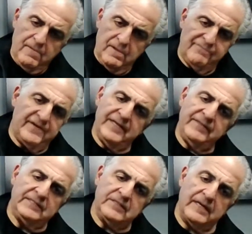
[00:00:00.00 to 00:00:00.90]
I find
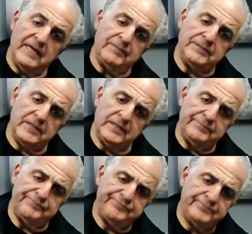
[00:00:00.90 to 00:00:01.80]
these on
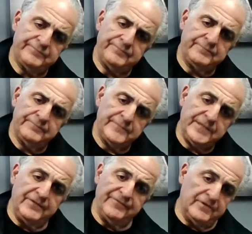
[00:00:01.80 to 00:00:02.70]
Amazon. You
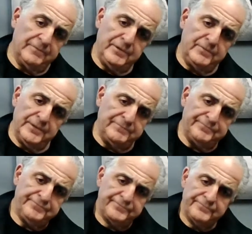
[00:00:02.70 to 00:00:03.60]
know, for a boomer,
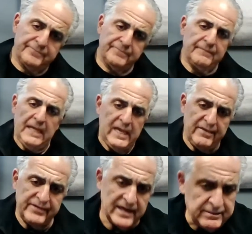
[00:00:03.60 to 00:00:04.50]

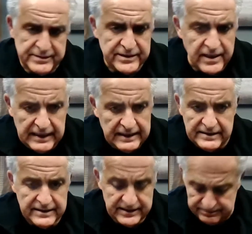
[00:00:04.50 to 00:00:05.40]
having Amazon
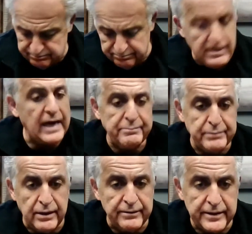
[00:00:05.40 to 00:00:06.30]
is just
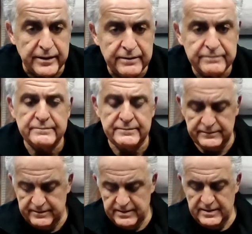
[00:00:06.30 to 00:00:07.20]
mind-blowing.
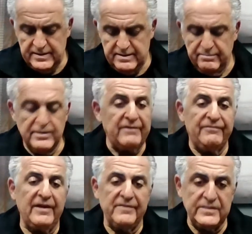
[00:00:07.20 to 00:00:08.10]
But I
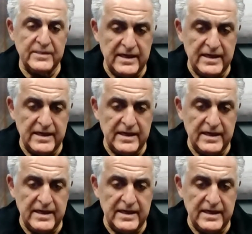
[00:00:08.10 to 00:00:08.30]
found these on